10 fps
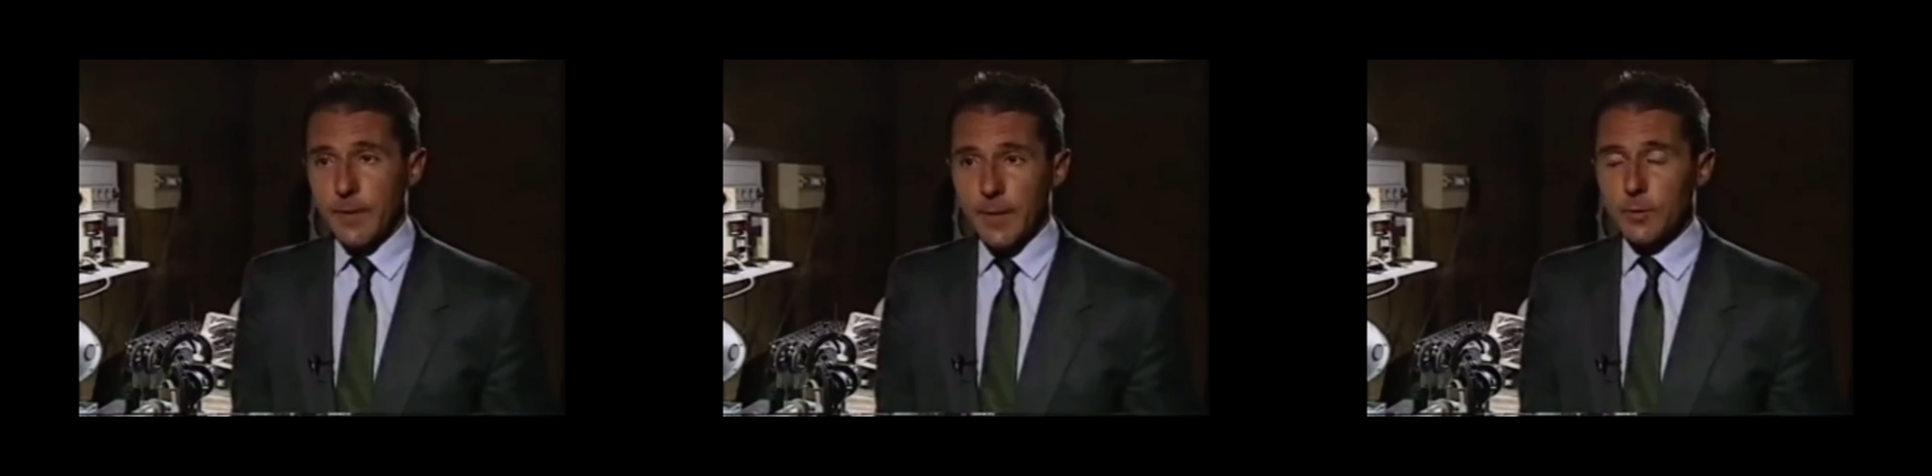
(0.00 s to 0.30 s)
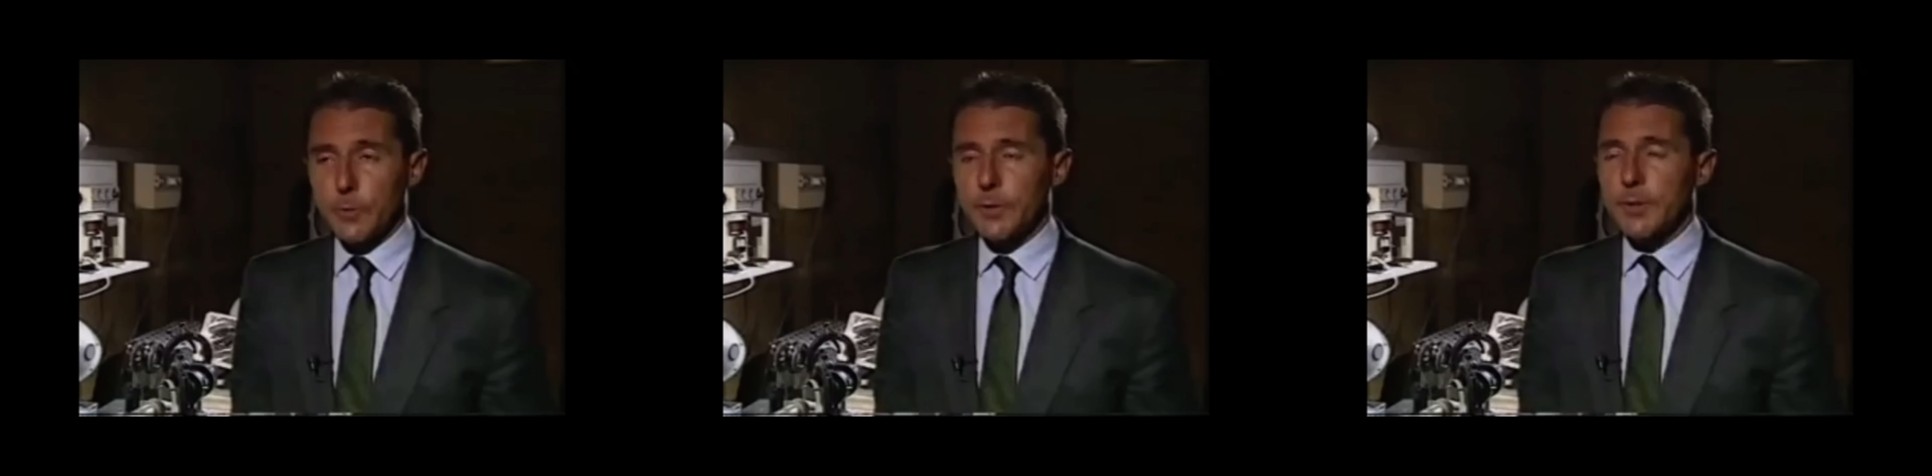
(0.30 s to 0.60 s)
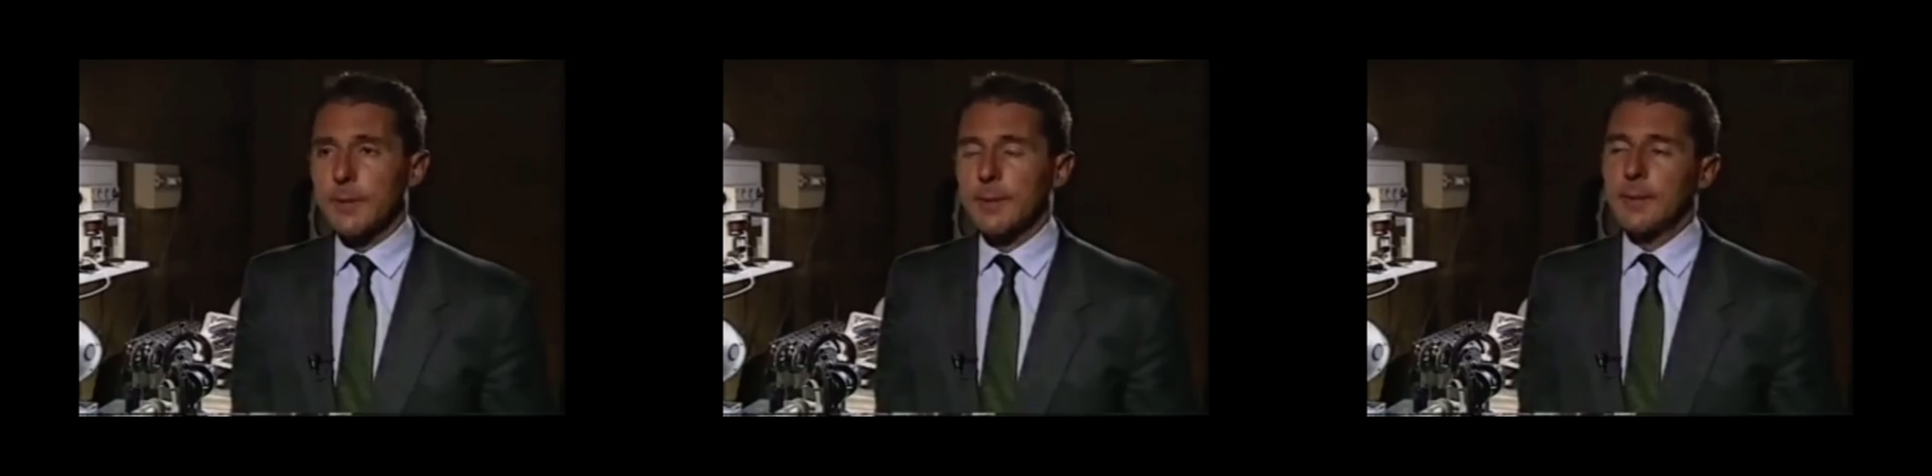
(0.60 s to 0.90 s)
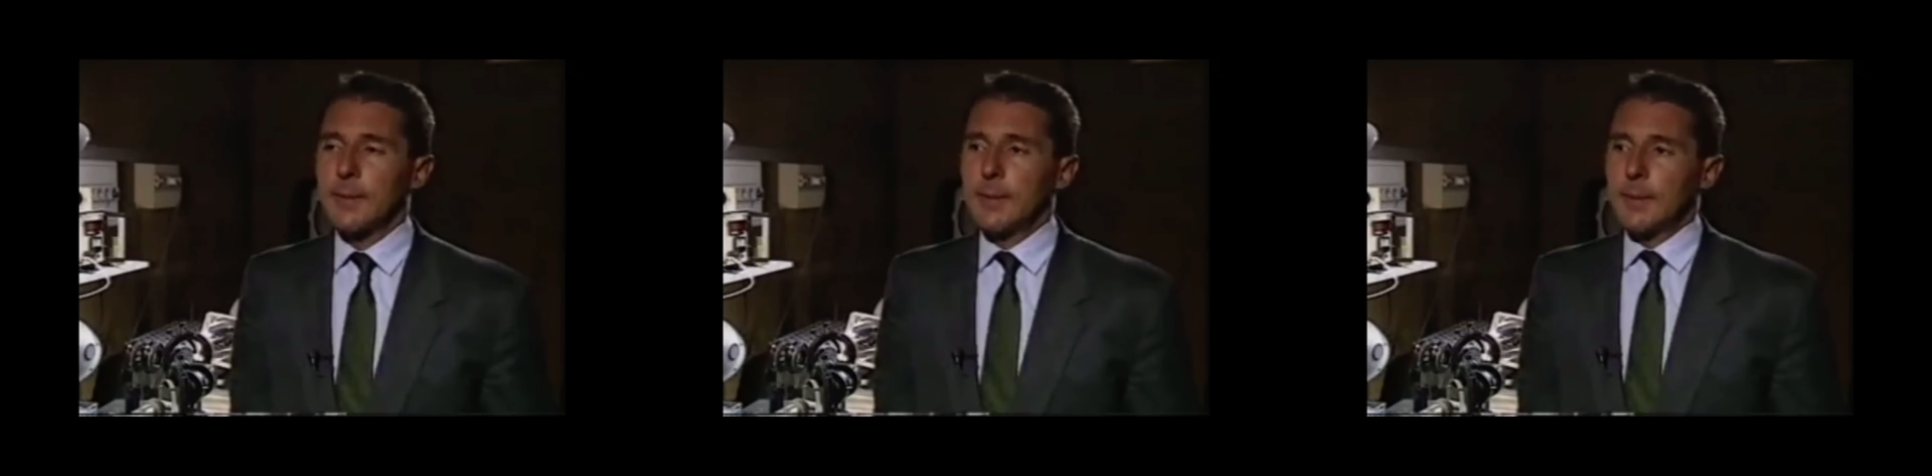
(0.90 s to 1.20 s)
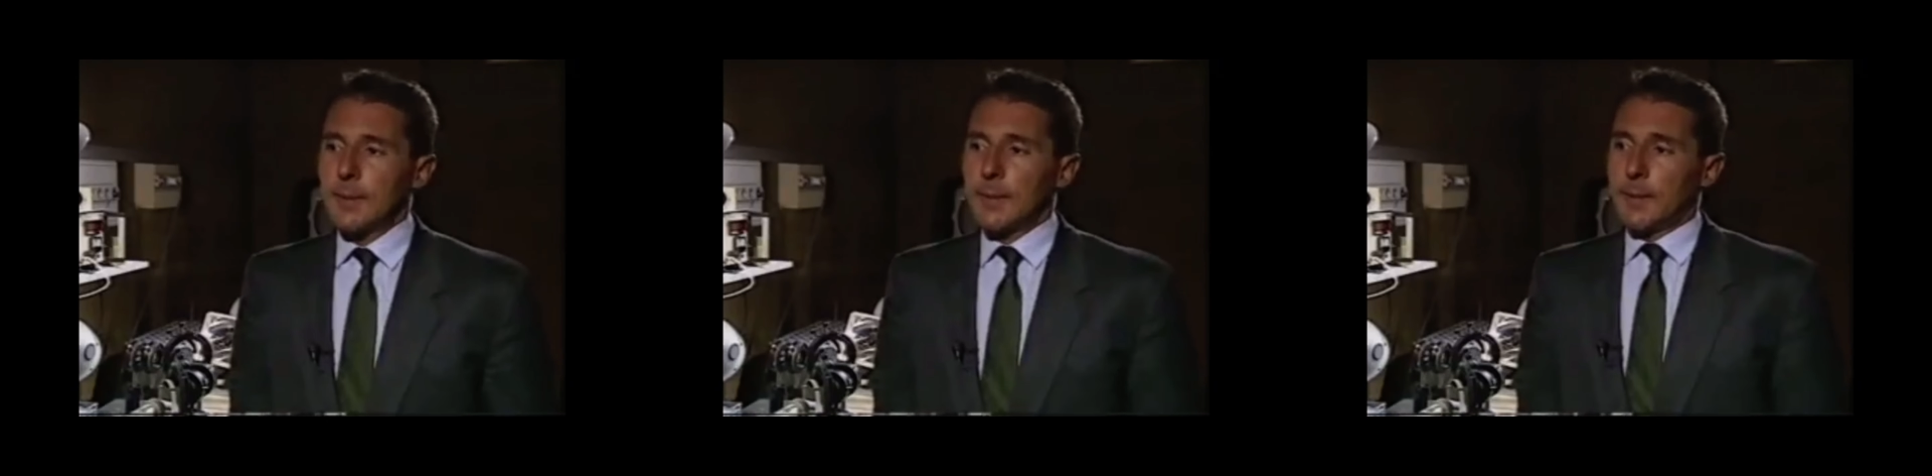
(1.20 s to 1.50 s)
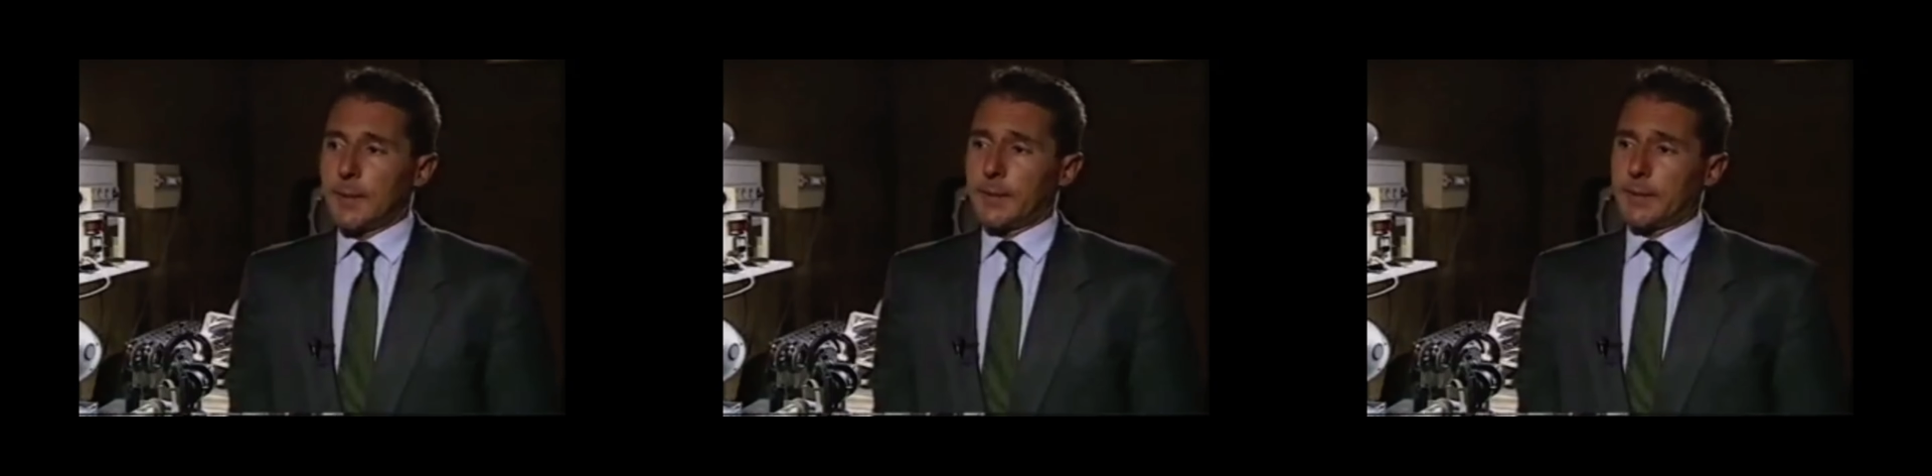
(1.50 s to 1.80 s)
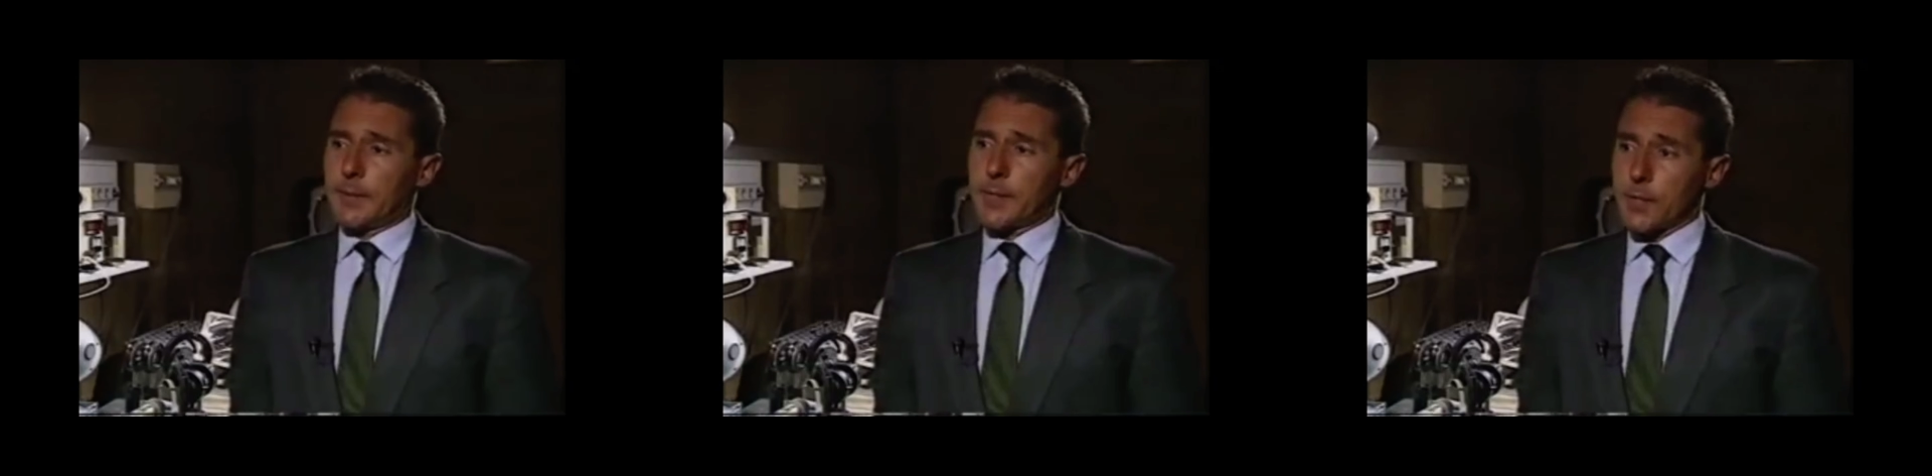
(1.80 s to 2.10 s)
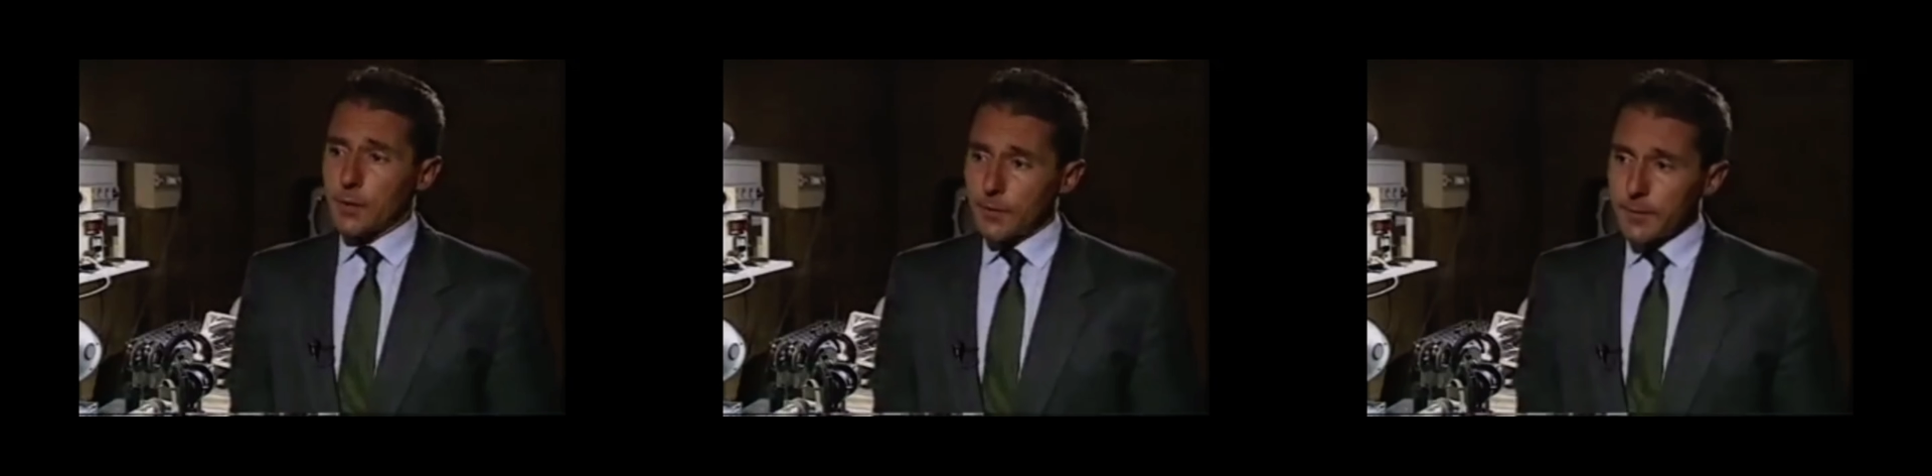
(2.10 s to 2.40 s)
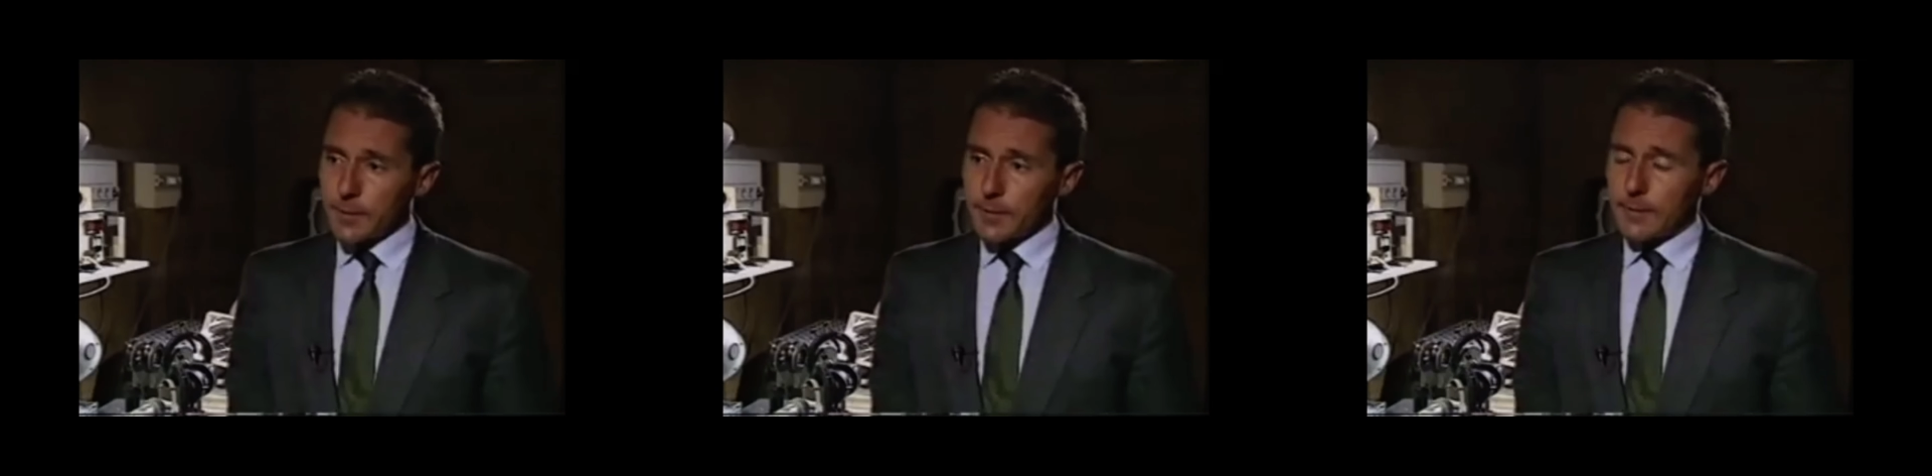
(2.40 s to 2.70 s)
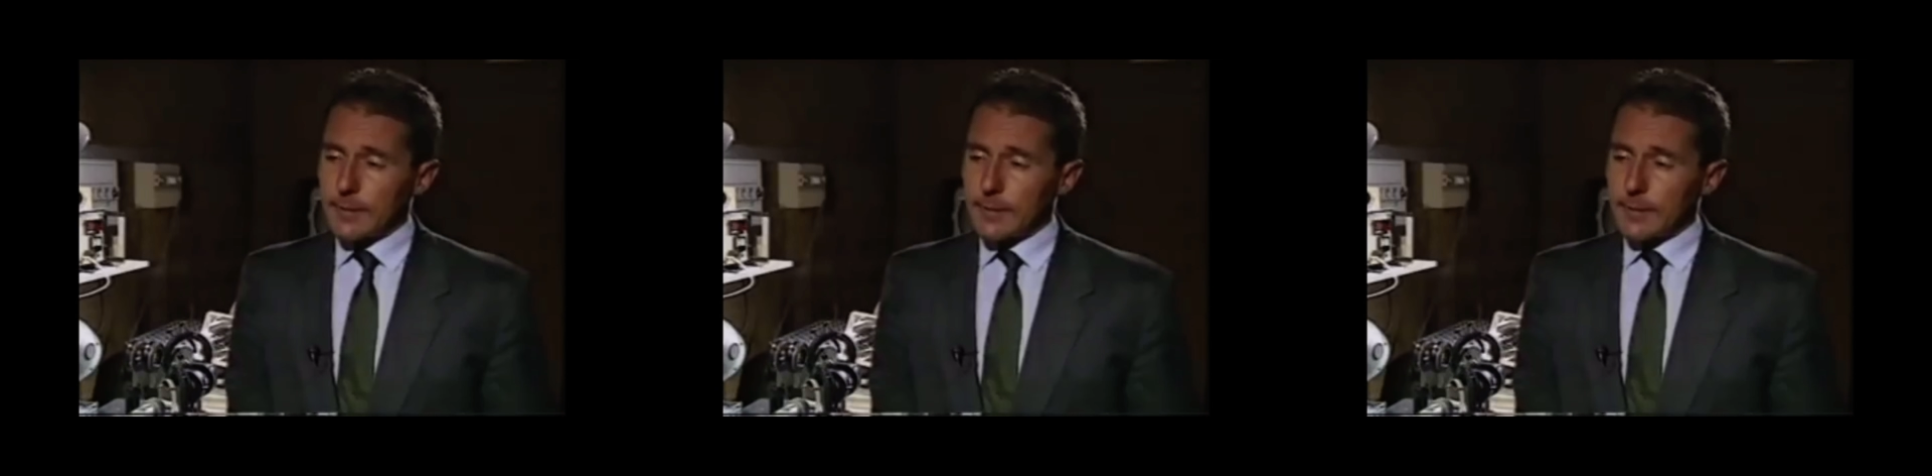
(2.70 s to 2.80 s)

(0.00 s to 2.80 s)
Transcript: argument. Second,